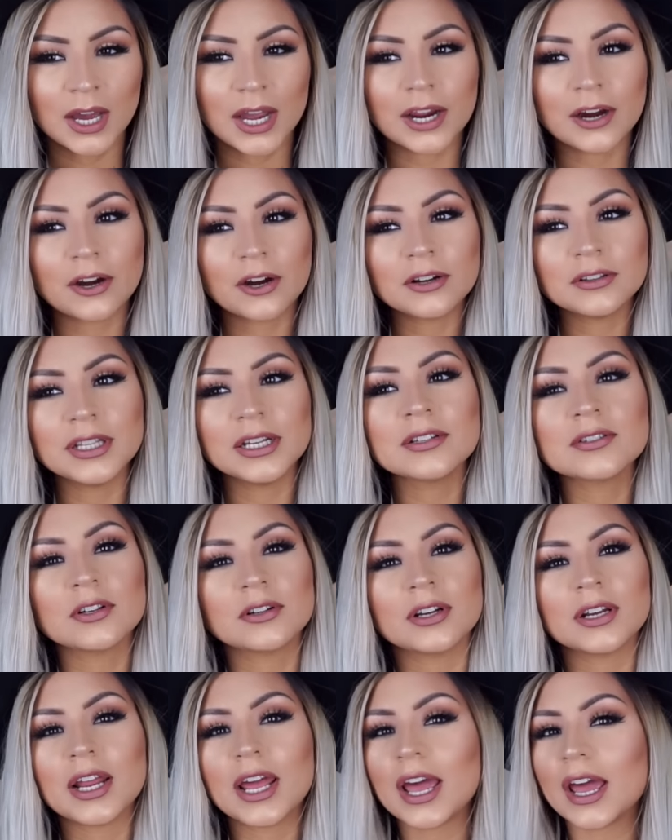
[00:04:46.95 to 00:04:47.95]
I heard they
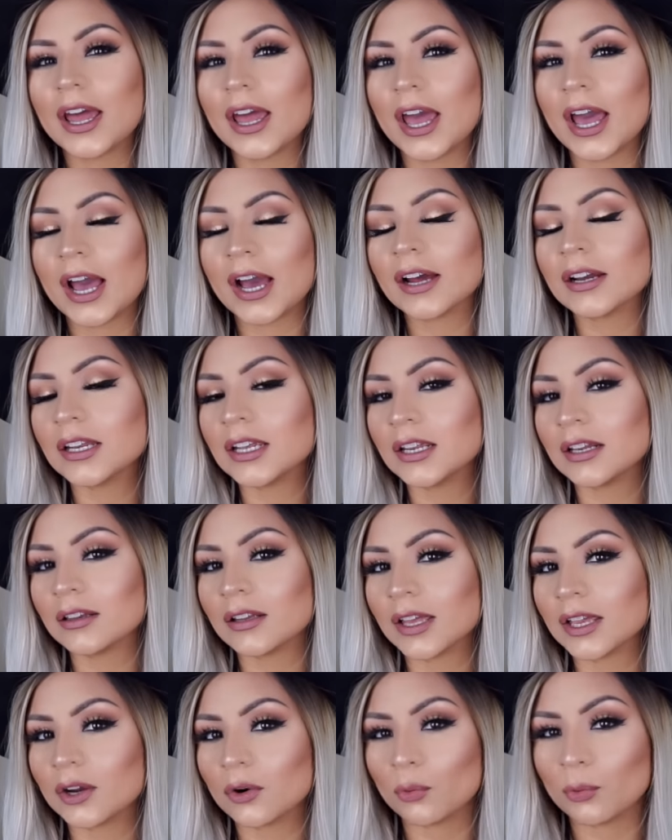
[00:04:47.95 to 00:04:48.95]
started adding
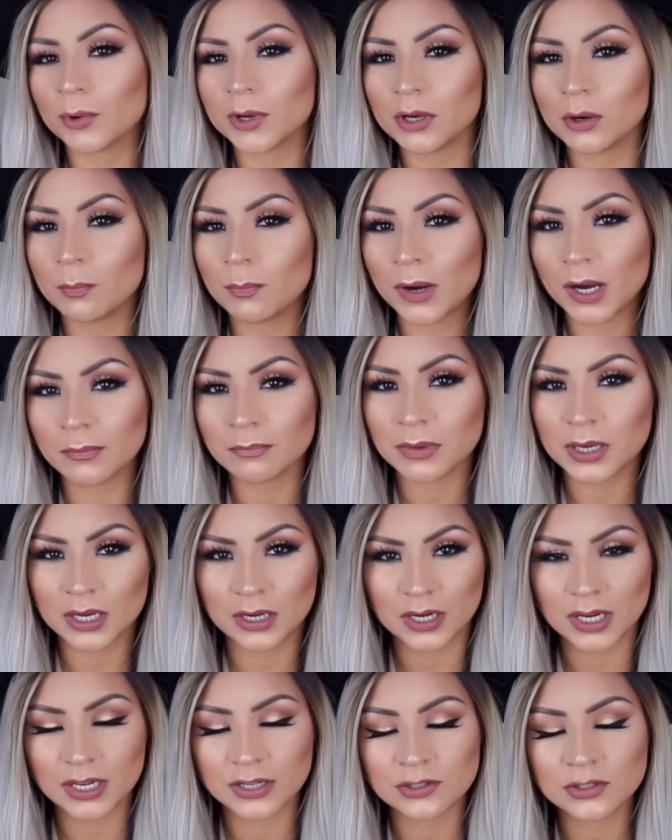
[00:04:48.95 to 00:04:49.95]
like real
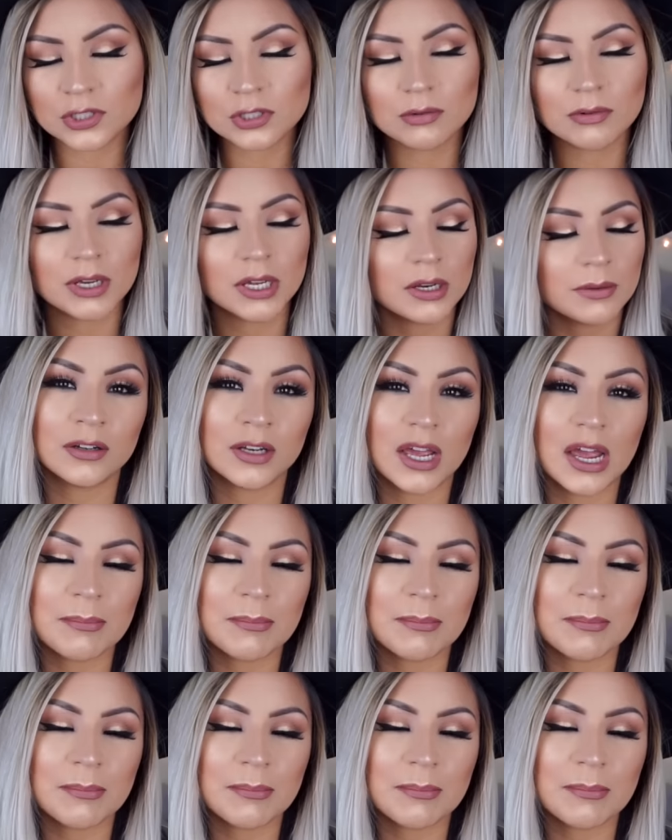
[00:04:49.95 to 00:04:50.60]
pumpkin into it.